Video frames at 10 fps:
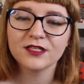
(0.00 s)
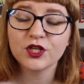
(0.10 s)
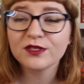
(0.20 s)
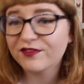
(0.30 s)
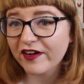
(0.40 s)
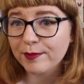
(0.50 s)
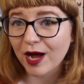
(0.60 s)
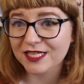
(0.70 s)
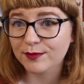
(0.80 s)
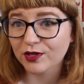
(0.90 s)
So it's very
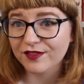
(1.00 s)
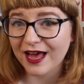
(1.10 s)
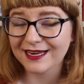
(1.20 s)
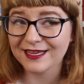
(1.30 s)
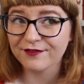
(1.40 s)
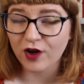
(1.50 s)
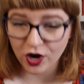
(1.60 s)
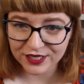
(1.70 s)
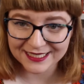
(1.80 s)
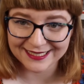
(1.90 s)
possible that if
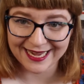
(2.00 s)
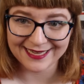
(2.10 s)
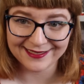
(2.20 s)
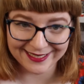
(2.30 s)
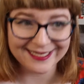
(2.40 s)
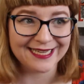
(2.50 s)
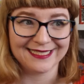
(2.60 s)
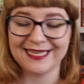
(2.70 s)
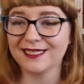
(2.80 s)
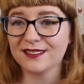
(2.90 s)
Art is Dead didn't
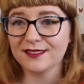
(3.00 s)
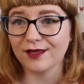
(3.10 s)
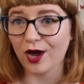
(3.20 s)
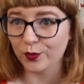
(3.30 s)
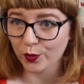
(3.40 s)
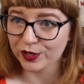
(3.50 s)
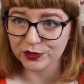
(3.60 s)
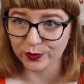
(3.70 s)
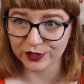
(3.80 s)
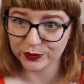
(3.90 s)
exist on
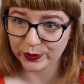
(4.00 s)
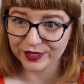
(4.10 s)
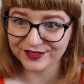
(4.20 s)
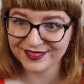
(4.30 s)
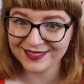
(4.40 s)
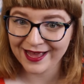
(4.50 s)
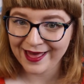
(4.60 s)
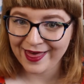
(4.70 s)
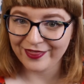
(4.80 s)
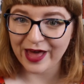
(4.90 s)
Words, Words, Words,
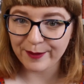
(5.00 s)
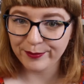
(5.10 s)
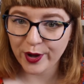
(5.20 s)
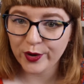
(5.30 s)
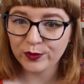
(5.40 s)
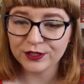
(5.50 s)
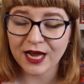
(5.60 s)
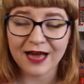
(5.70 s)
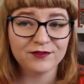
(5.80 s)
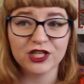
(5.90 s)
that Bo would
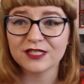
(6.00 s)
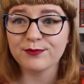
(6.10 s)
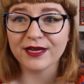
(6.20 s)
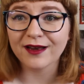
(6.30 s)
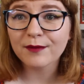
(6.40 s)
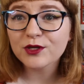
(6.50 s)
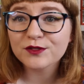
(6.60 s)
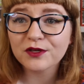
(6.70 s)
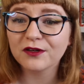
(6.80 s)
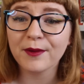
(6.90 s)
have just been a
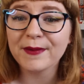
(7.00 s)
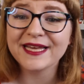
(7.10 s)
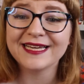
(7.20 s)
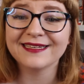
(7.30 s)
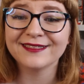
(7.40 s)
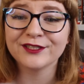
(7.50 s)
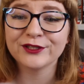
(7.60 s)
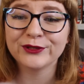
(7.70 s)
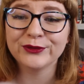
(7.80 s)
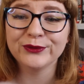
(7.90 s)
musical
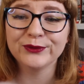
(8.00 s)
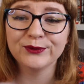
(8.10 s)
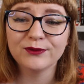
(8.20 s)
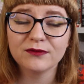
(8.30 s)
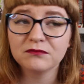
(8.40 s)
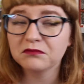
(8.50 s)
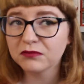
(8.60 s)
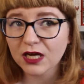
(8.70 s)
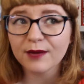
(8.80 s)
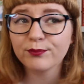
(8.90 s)
comedian who
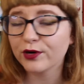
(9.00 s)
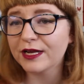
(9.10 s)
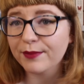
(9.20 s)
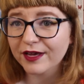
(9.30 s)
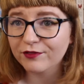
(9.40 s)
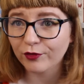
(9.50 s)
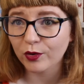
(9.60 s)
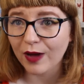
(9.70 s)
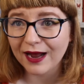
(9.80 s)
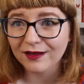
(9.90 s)
got pretty big for
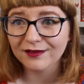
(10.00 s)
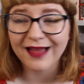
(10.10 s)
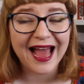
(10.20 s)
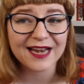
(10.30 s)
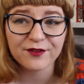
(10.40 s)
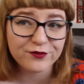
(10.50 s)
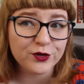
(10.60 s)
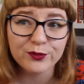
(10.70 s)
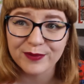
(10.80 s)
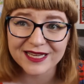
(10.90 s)
a while, had a
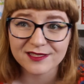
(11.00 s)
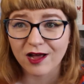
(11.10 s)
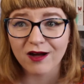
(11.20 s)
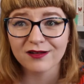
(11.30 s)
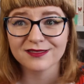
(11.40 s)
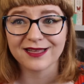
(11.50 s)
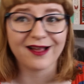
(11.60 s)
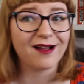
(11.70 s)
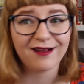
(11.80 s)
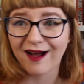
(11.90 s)
few big songs that
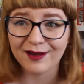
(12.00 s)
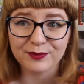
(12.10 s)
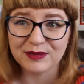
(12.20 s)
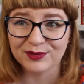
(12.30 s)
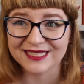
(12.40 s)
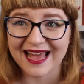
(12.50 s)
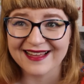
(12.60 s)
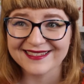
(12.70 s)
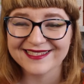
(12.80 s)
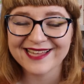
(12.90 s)
got caught in people's
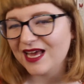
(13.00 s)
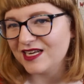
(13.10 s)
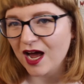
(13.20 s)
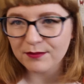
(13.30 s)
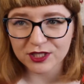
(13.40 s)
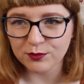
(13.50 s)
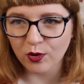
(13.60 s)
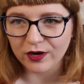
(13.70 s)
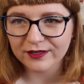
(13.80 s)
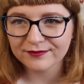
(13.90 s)
heads, and not much
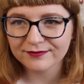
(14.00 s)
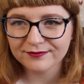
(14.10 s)
more.